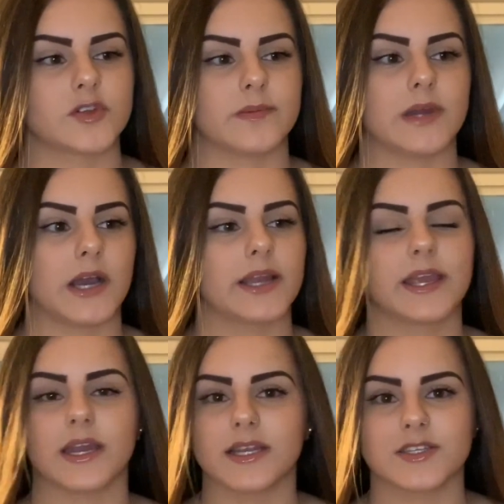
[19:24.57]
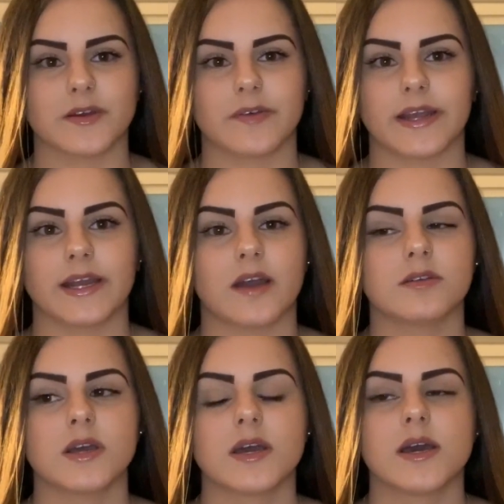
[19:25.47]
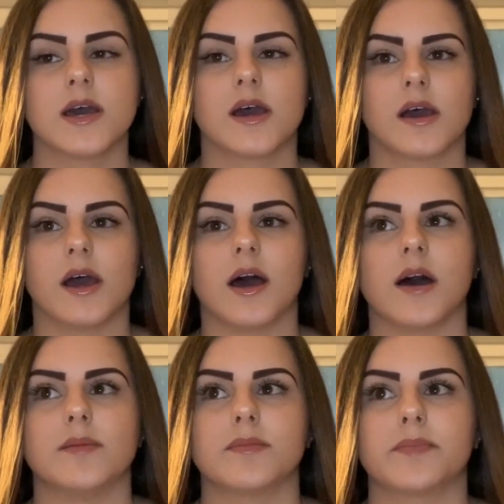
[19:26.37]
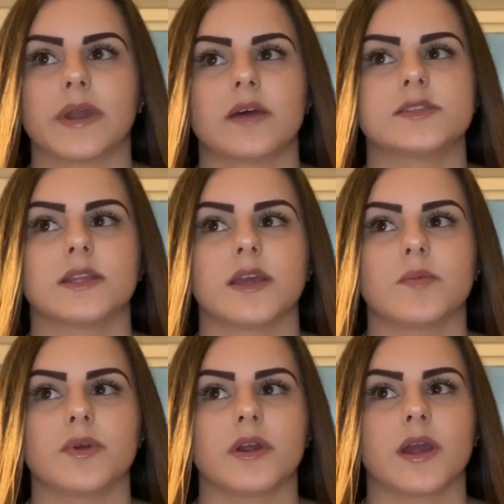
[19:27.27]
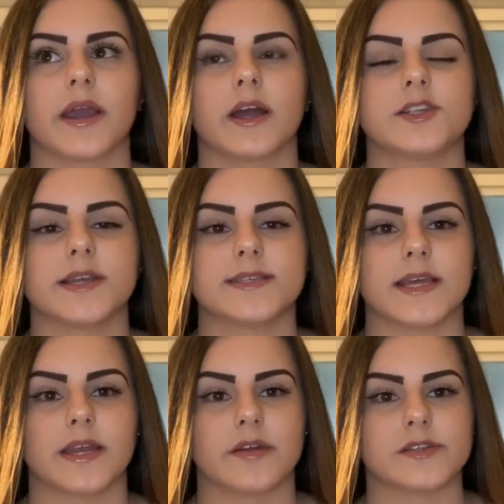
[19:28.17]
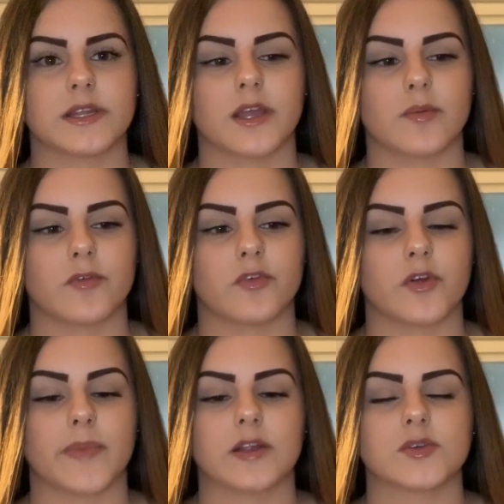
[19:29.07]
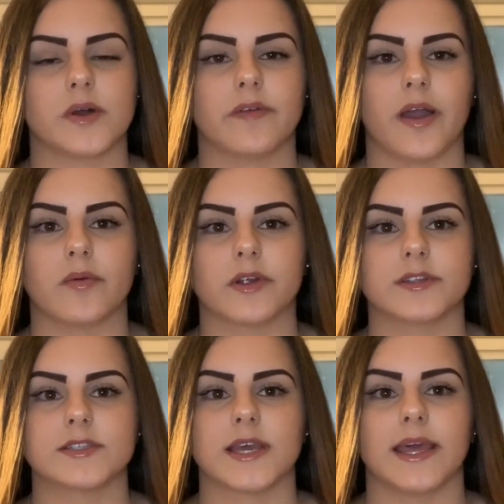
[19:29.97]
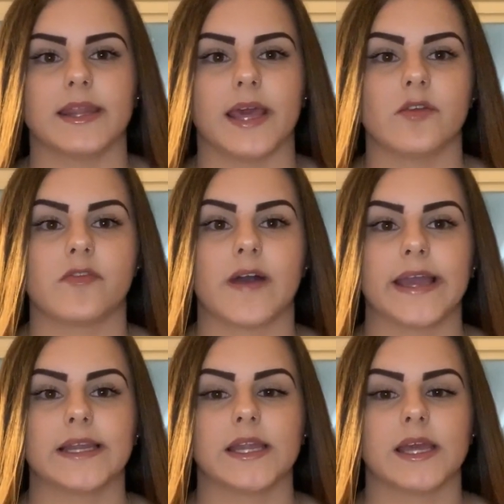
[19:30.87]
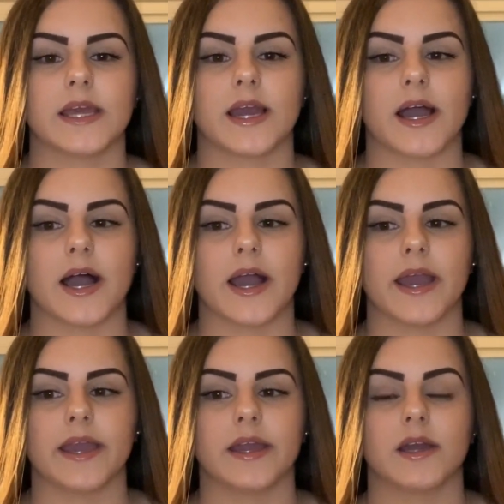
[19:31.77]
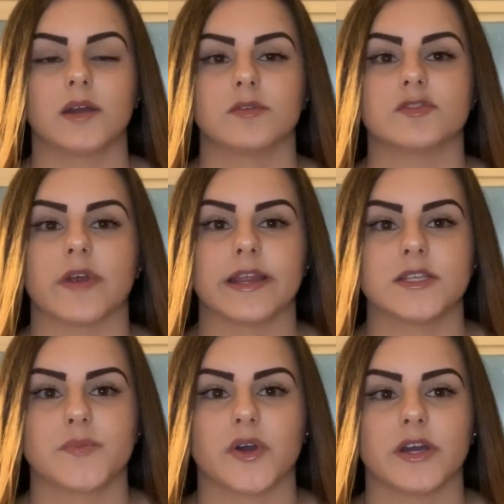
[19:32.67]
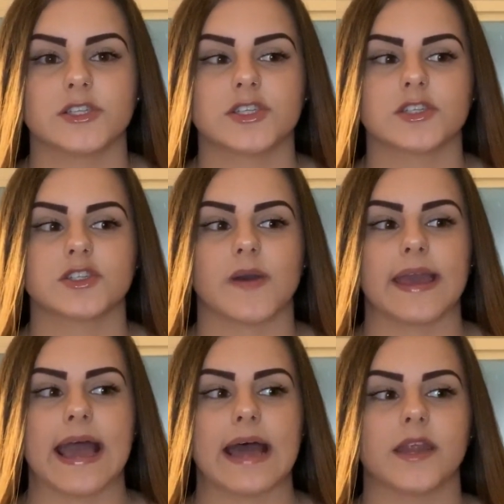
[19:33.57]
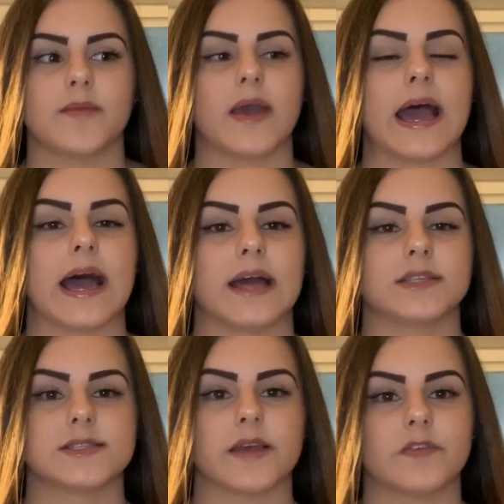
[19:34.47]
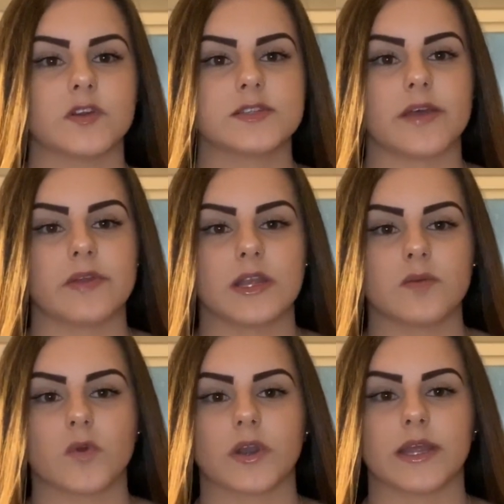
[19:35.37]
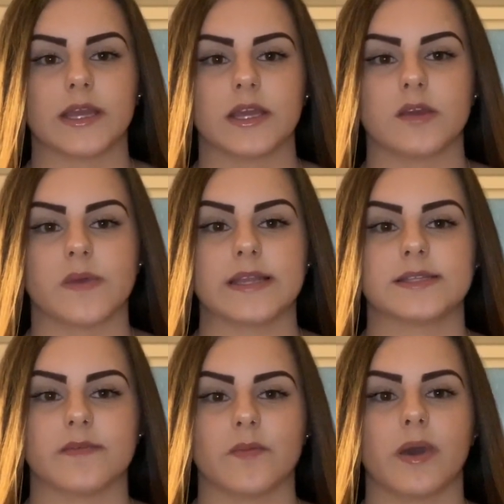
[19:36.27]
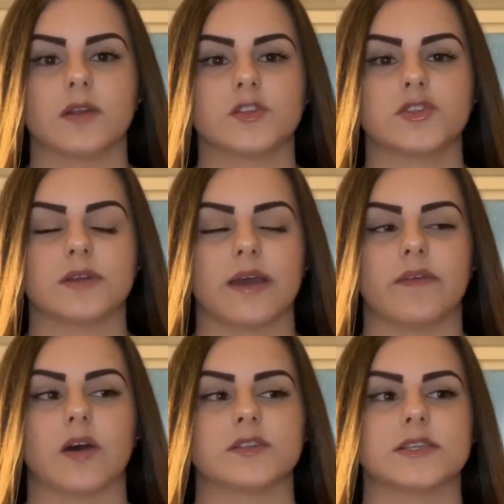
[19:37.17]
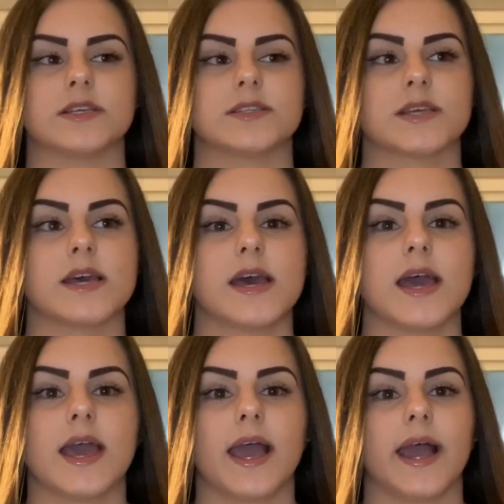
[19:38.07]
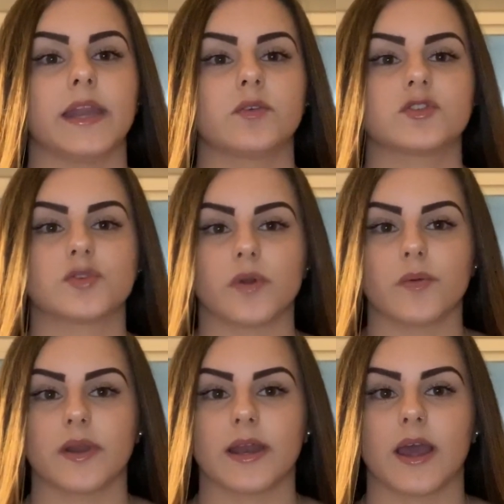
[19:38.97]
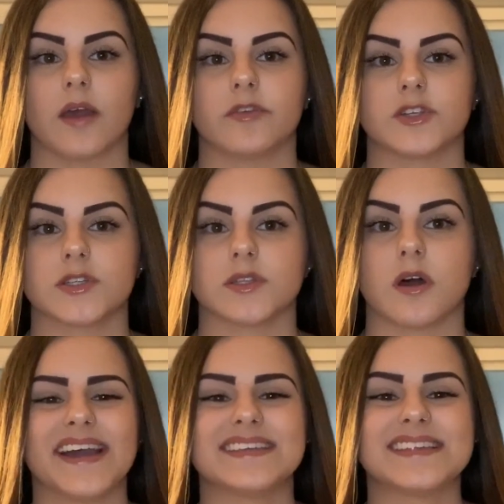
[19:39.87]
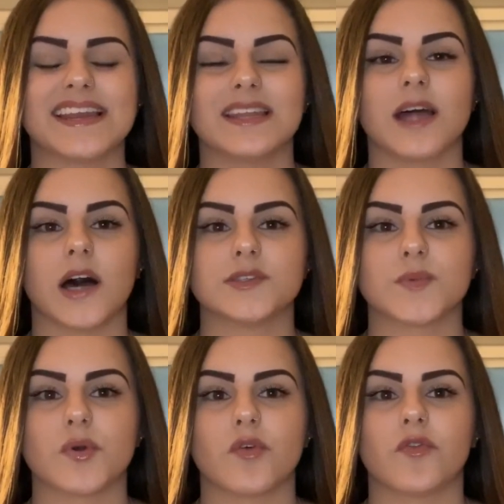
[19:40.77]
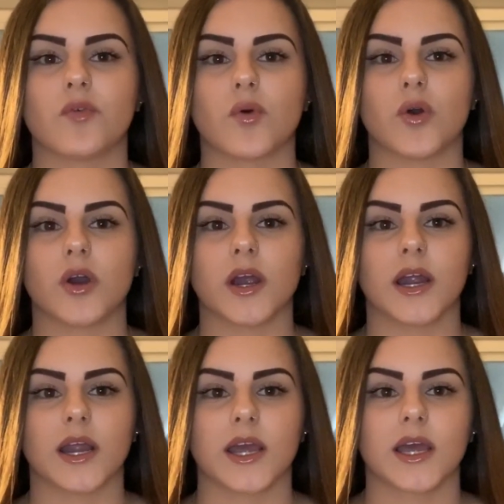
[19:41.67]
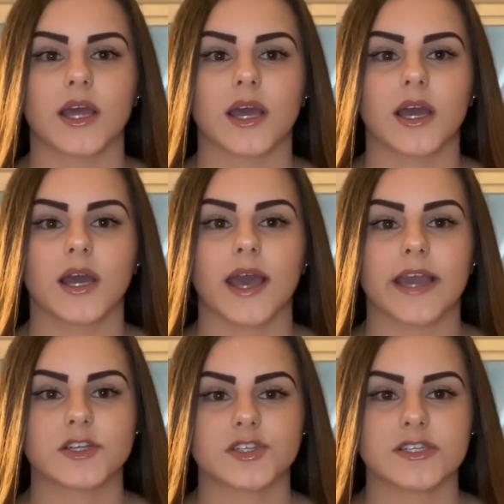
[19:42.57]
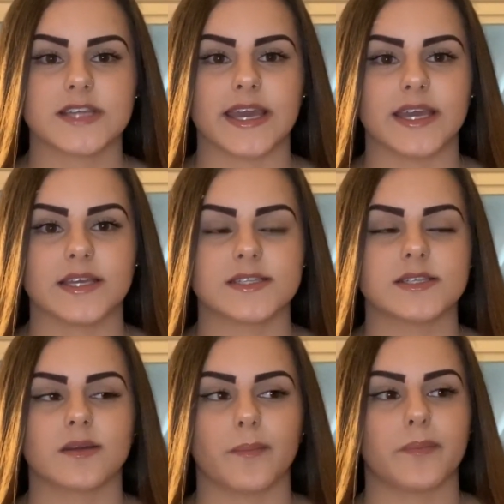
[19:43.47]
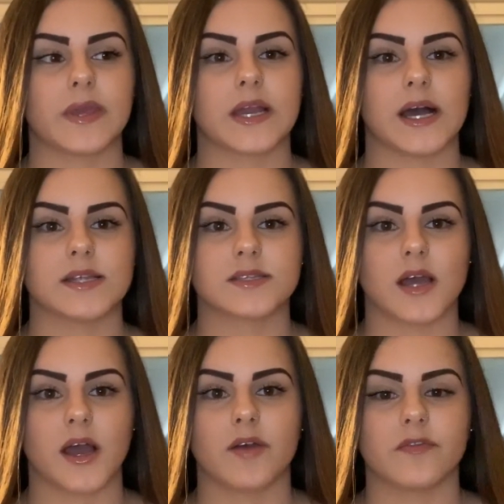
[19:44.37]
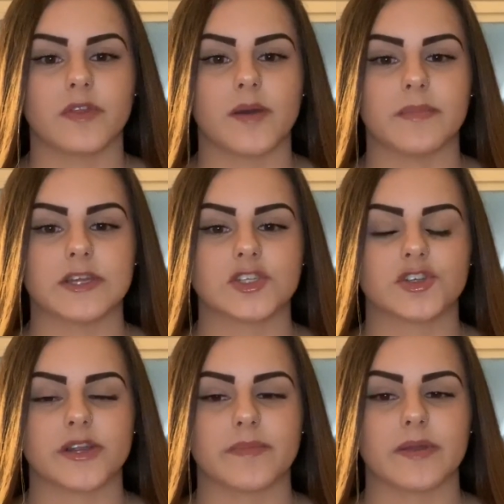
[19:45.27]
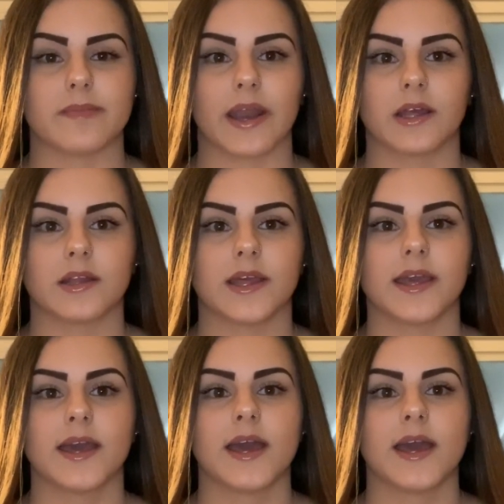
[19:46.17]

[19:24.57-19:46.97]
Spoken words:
So I'm not going to get into it right now. But I was in labor. I got checked in. I was in labor for about 12 hours. And then finally I was ready to push. So I had him at 7:07 in the morning. He weighed 7 pounds, 2.5 ounces. And he was 21.5 inches long. I stayed in the hospital for extra days because of the mistreatment medically.